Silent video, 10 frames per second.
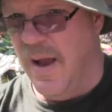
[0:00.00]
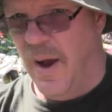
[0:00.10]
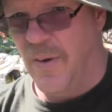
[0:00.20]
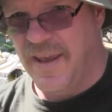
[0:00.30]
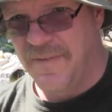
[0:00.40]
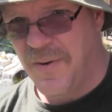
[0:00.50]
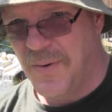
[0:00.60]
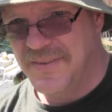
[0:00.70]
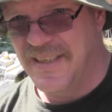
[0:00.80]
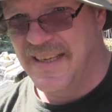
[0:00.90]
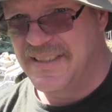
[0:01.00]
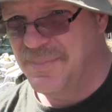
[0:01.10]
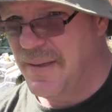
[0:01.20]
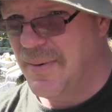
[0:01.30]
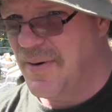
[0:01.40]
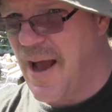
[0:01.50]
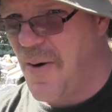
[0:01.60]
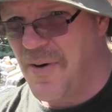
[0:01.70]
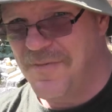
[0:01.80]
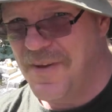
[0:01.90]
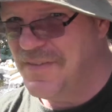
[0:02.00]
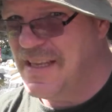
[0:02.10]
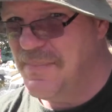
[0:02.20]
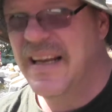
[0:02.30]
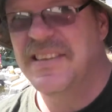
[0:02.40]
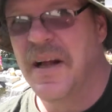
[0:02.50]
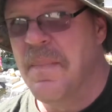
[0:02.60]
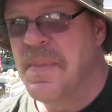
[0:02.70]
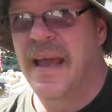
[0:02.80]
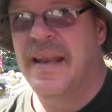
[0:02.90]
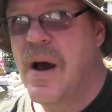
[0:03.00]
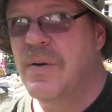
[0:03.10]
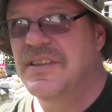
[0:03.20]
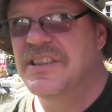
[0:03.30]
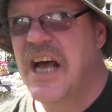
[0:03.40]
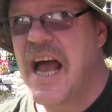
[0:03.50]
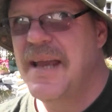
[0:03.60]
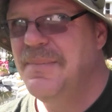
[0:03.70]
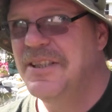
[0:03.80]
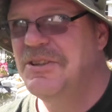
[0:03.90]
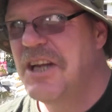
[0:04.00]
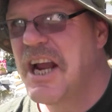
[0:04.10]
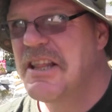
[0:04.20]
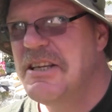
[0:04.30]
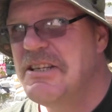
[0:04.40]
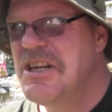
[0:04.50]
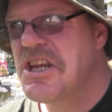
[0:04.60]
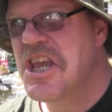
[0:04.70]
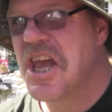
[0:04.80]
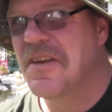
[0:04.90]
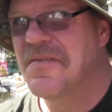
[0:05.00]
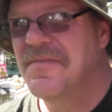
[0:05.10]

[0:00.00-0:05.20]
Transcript: Okay, folks, it's been about an hour and 15 minutes, and now it's time to check the chicken.